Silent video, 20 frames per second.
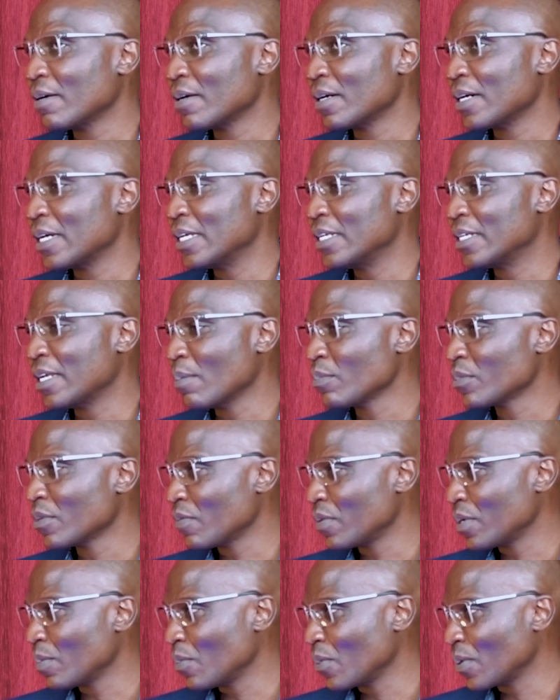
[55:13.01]
In terms of
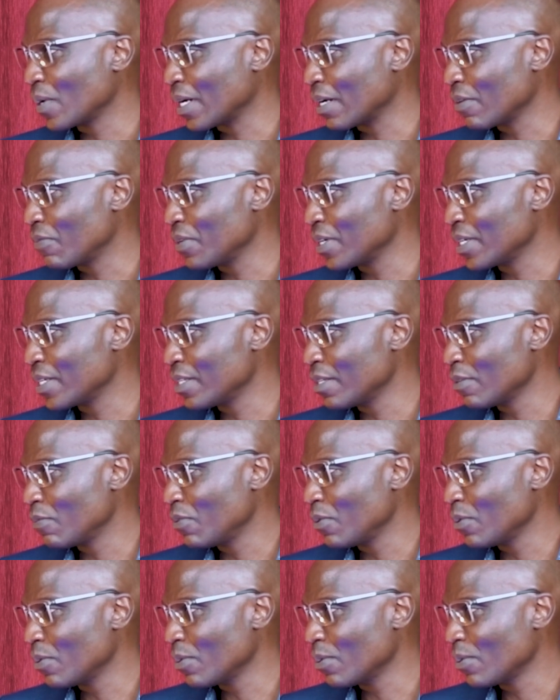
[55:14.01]
demographics, if
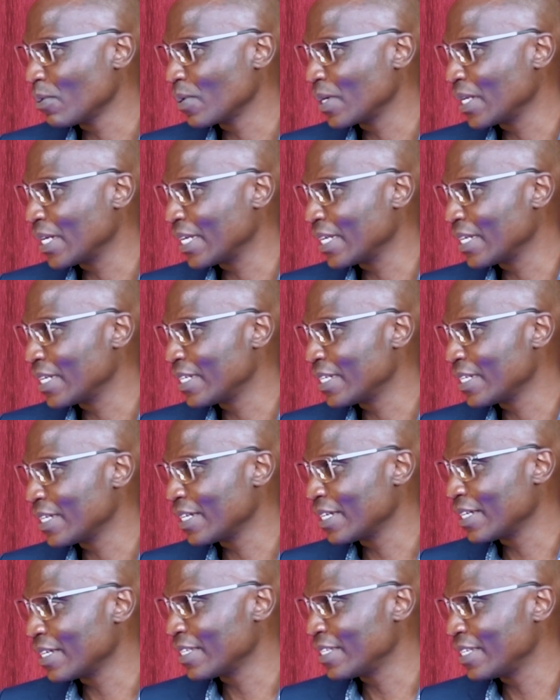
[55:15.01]
you're looking
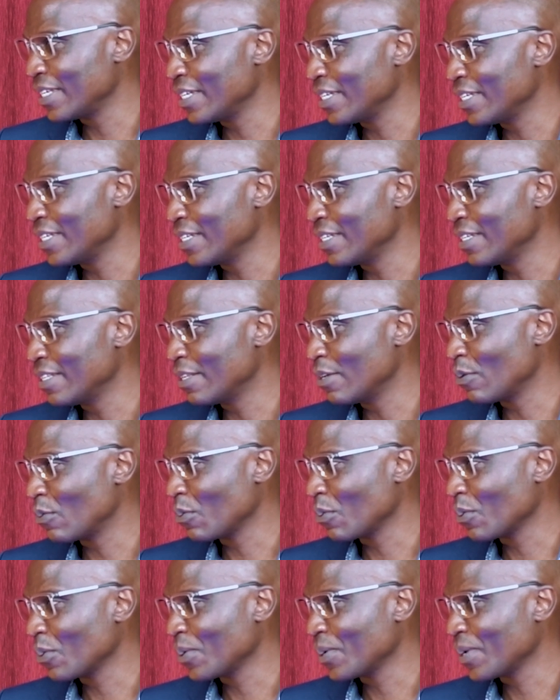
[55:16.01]
at, say, the
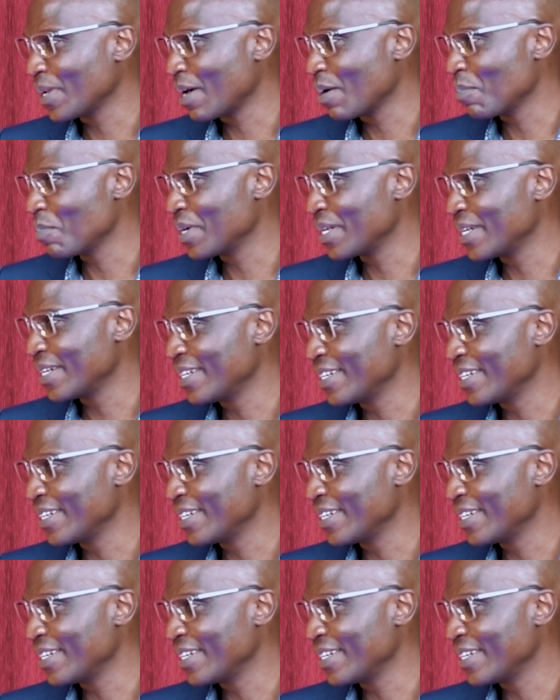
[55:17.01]
rural-urban...